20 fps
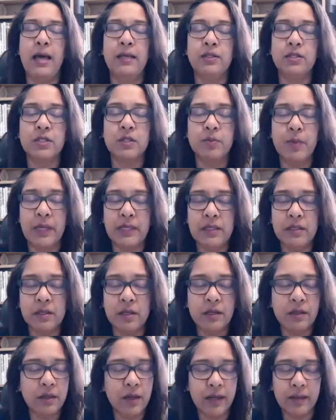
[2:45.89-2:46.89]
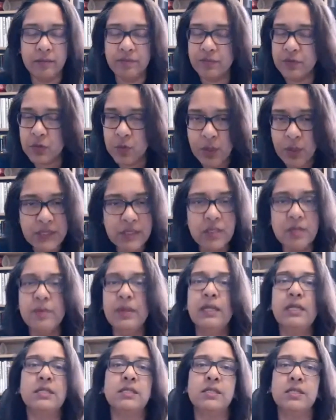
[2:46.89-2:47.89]
and just spend like 20
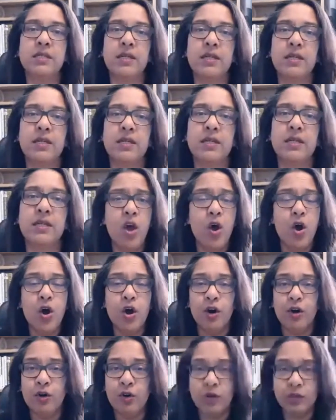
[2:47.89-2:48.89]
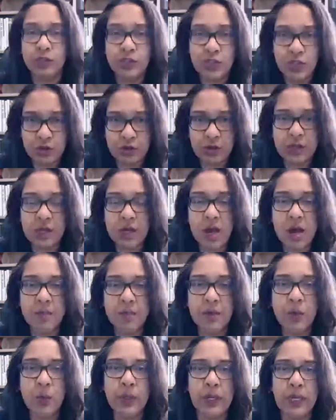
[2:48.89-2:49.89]
minutes today or during the
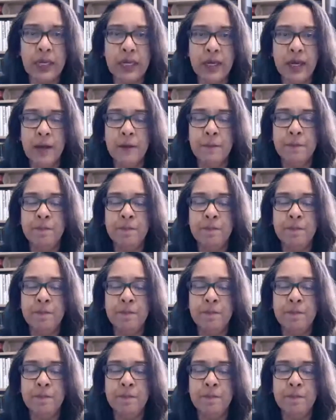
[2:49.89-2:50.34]
coming week